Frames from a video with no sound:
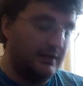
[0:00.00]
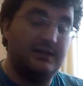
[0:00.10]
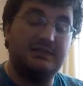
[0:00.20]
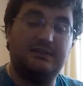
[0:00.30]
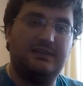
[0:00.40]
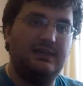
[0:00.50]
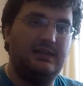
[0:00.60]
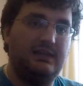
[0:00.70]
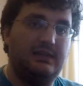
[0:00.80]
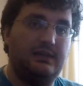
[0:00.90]
did
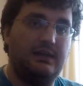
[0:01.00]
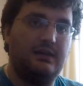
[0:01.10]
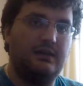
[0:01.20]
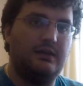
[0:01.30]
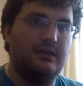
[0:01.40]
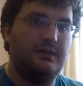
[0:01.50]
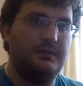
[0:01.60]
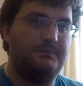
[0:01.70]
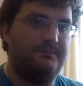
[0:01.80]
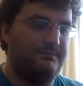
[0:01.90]
the